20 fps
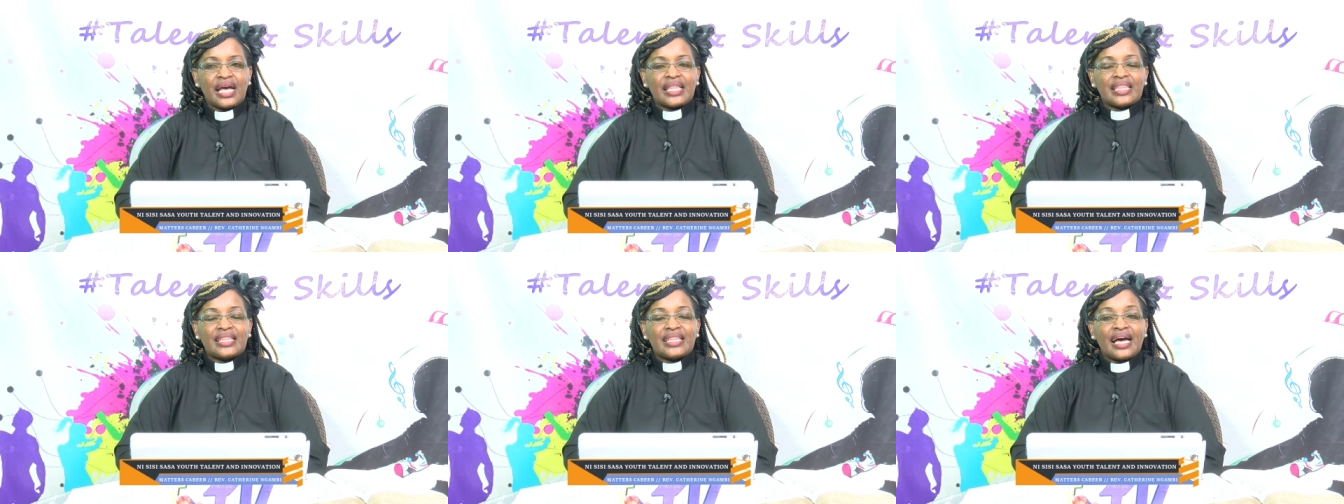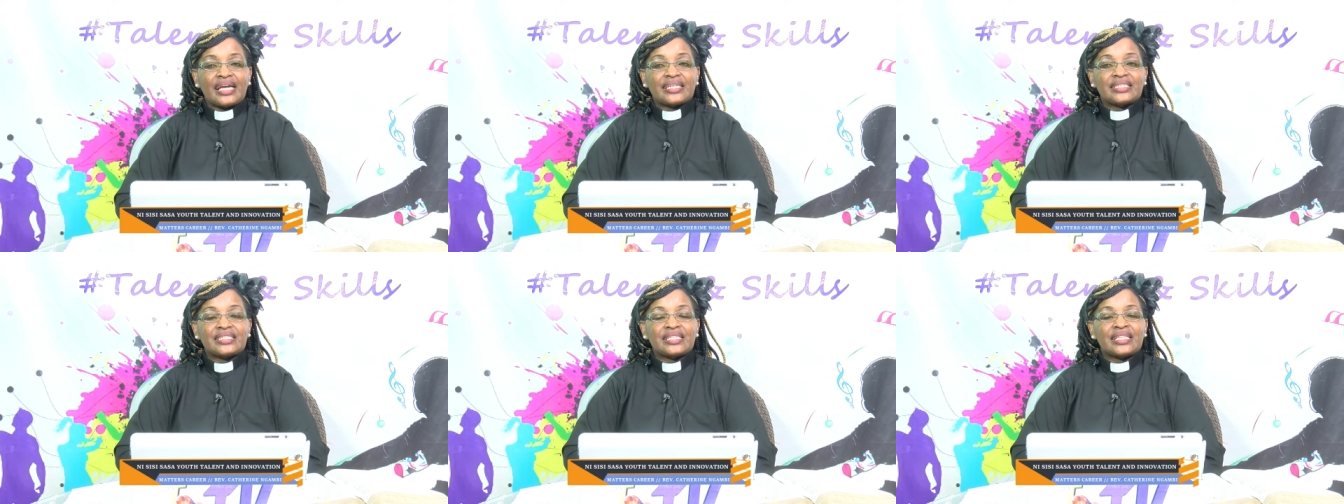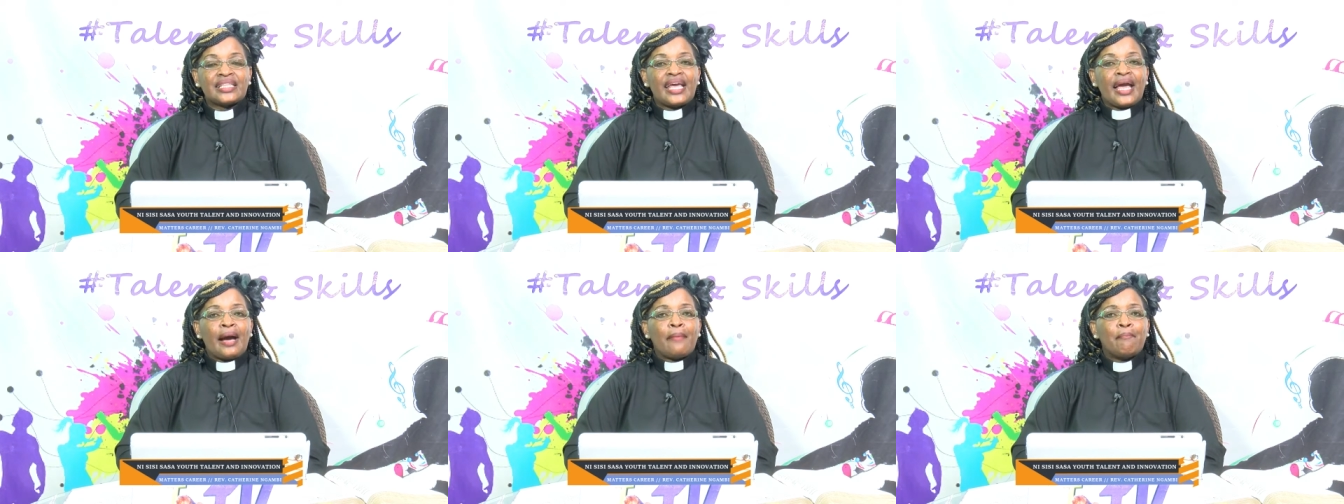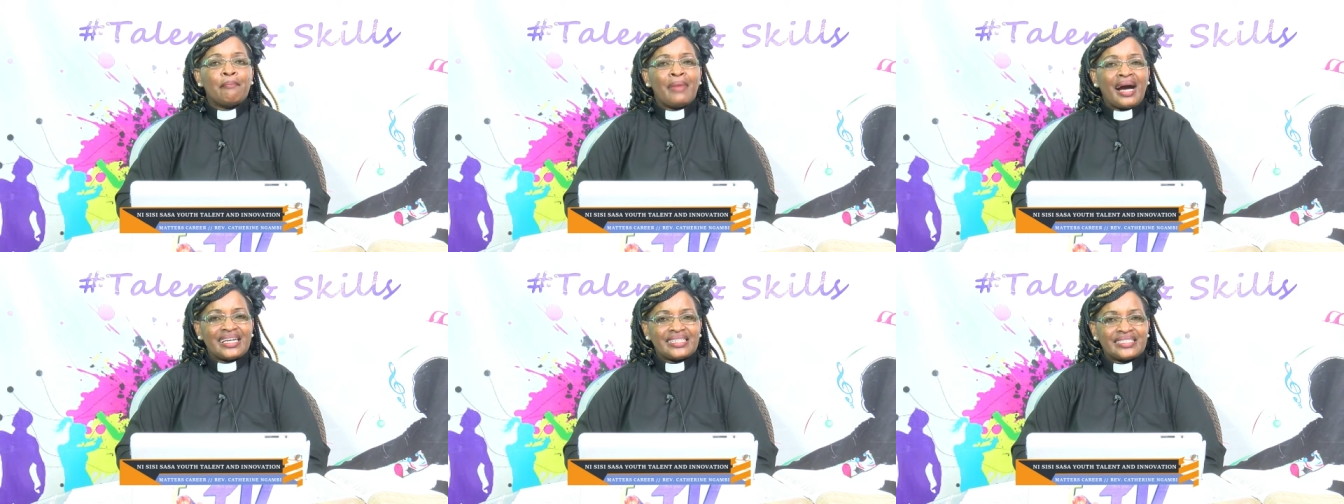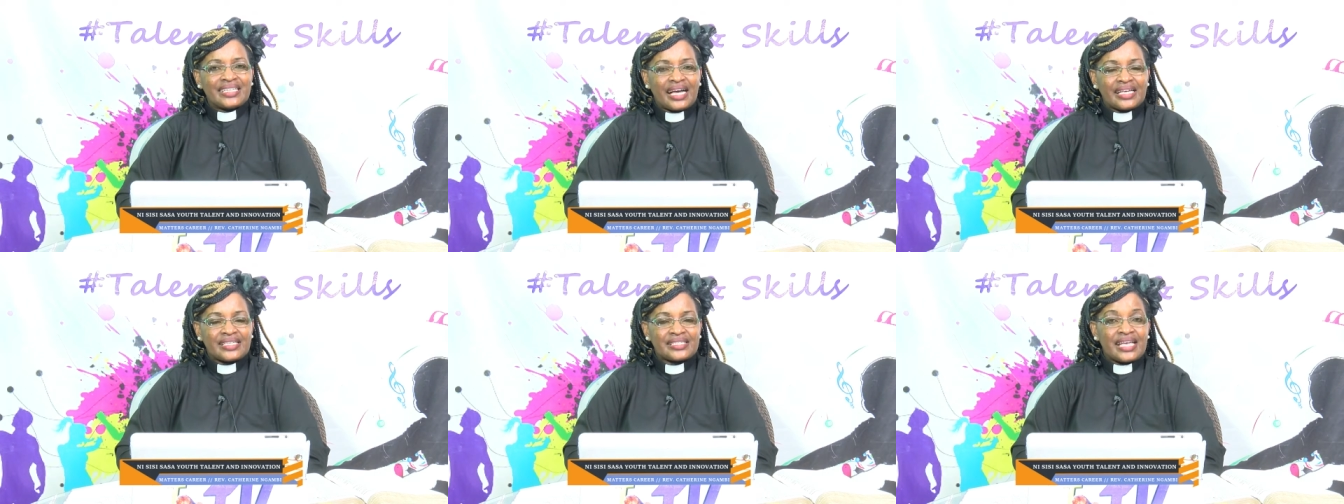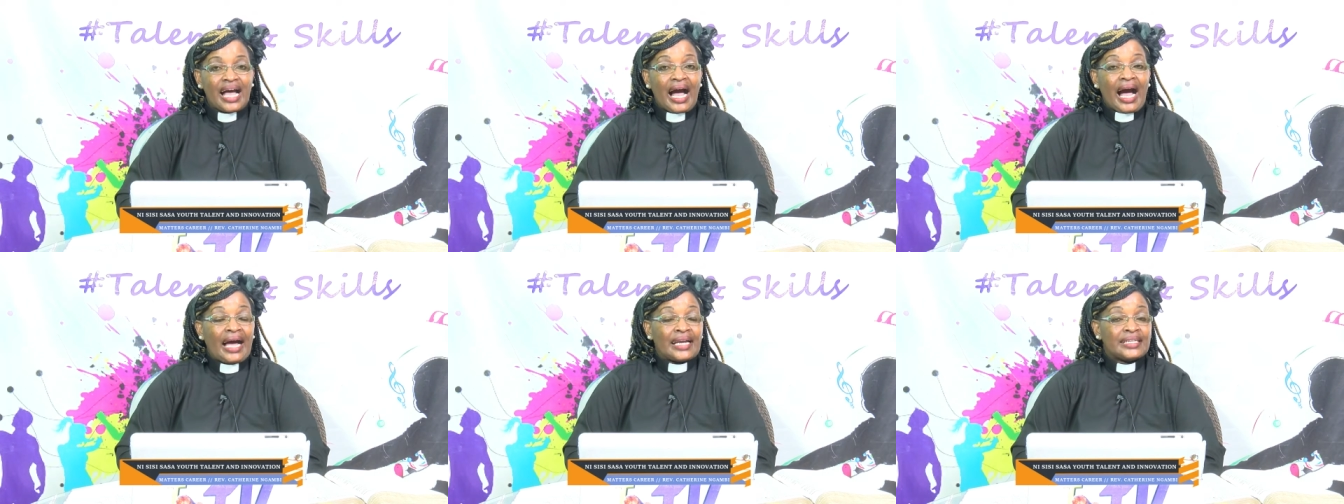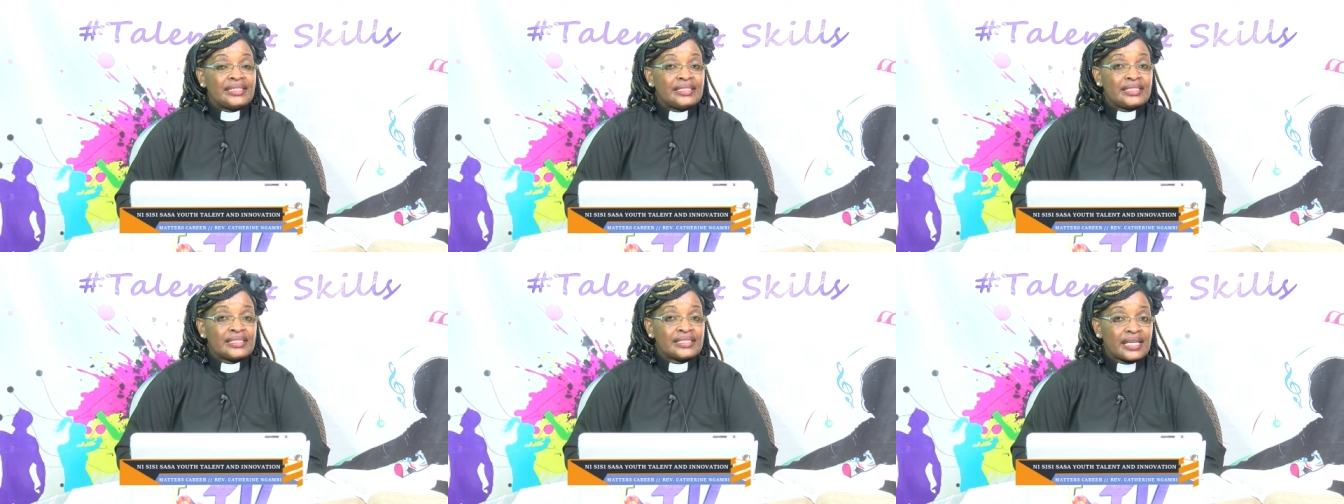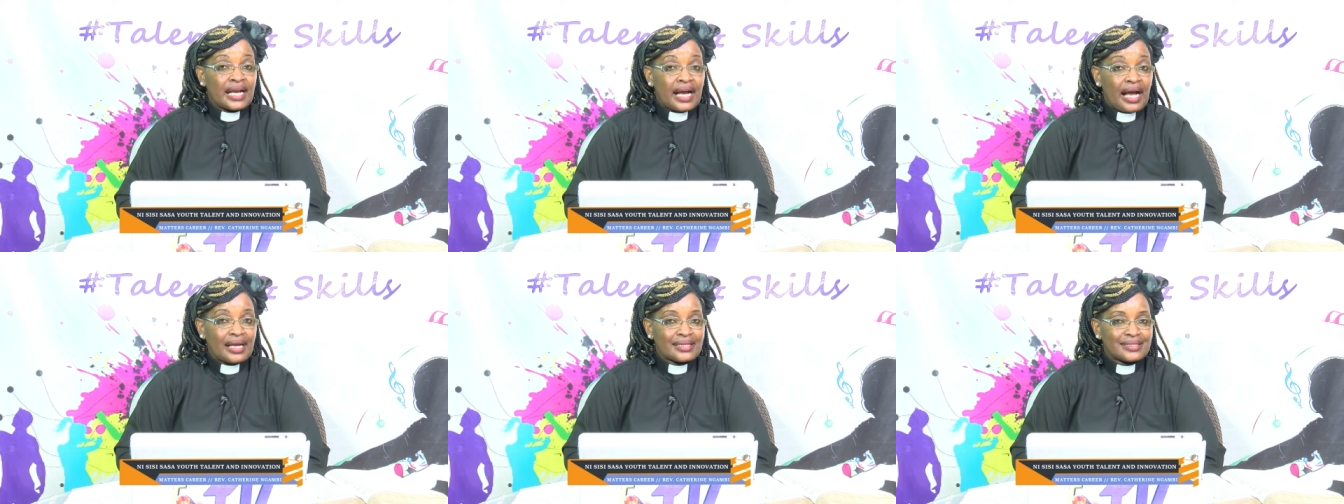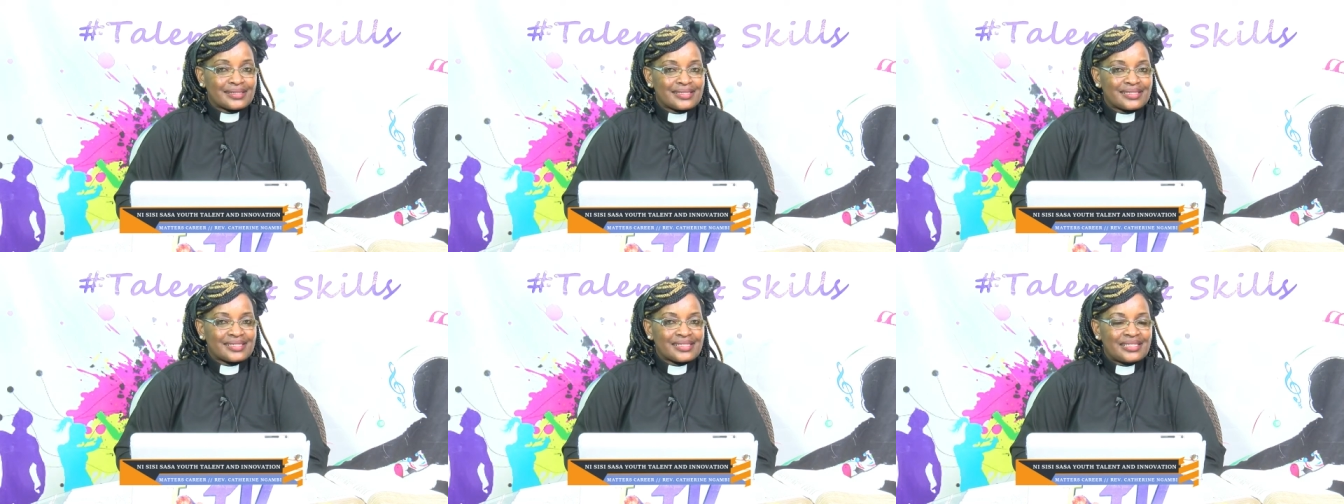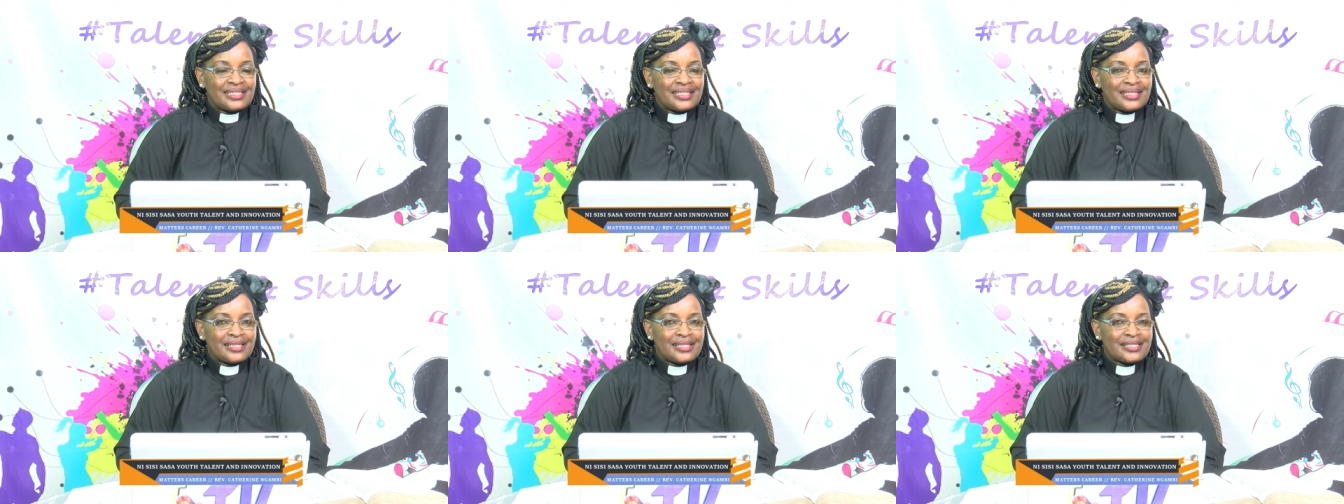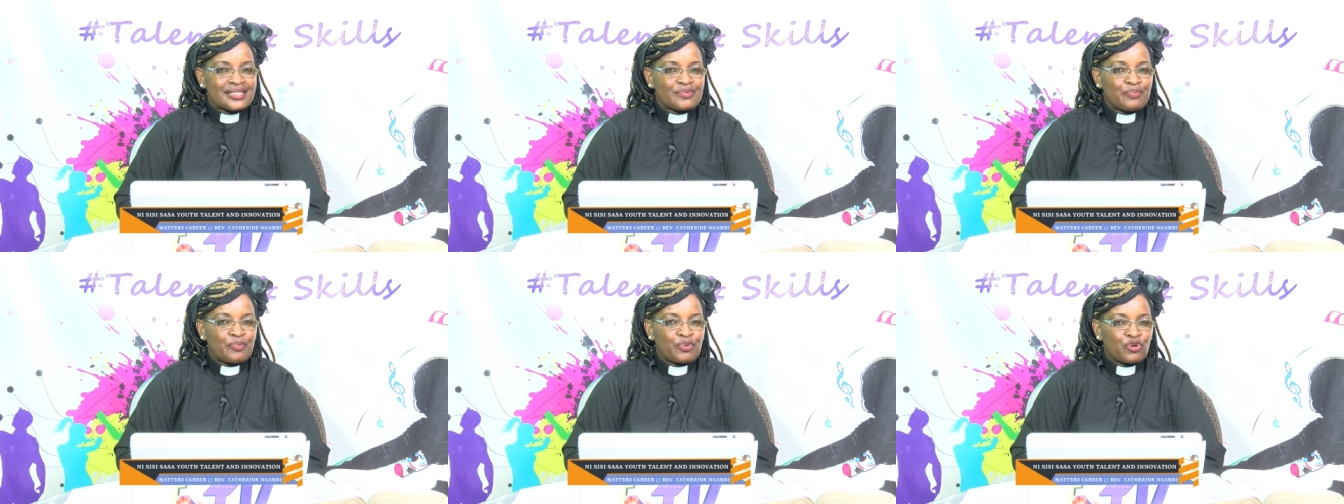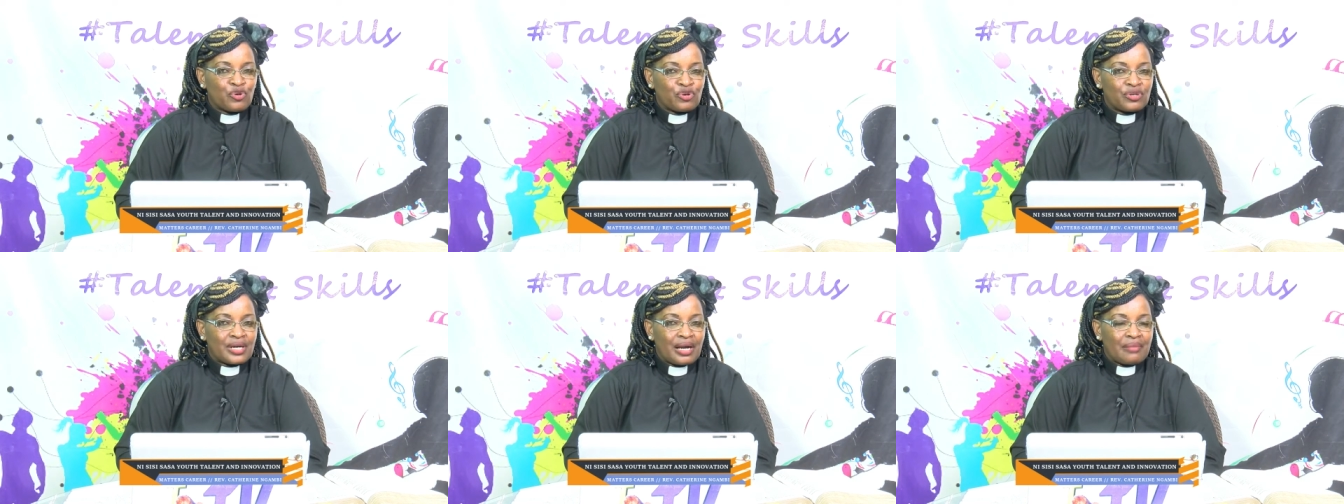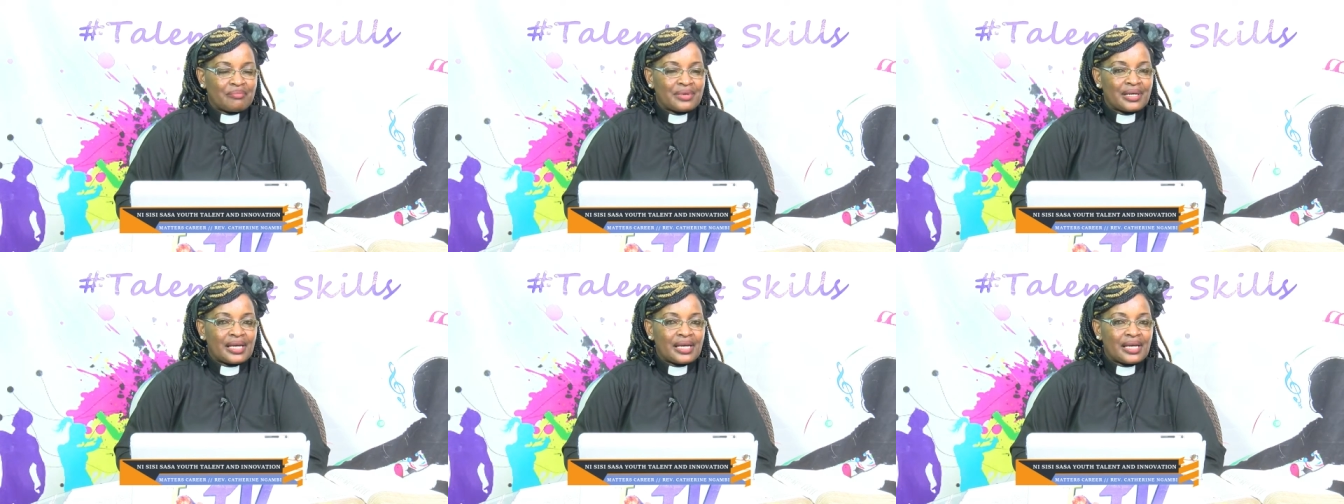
that their matters are discussed in this program.